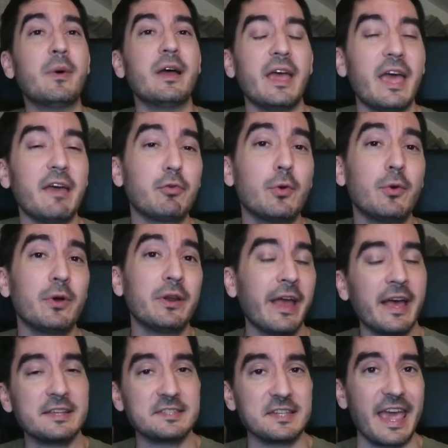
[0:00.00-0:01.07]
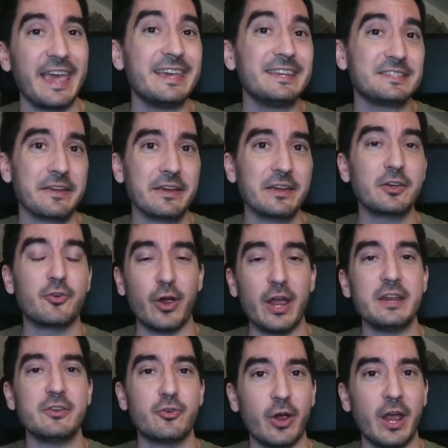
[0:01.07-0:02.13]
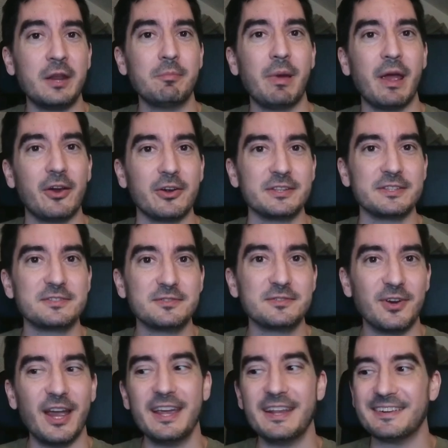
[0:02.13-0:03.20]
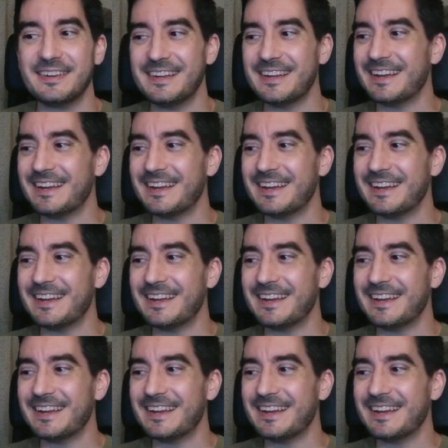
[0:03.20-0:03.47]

Everyone has 8 great-grandparents, right?